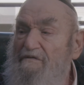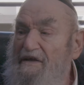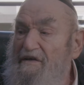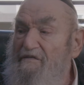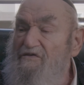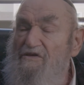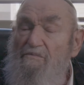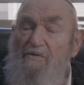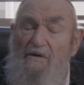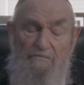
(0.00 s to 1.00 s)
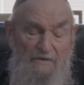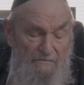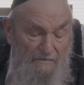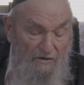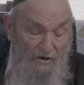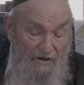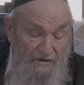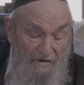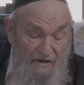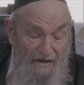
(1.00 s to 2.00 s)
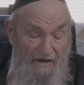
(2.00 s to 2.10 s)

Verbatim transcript: Vayifsabam Moed.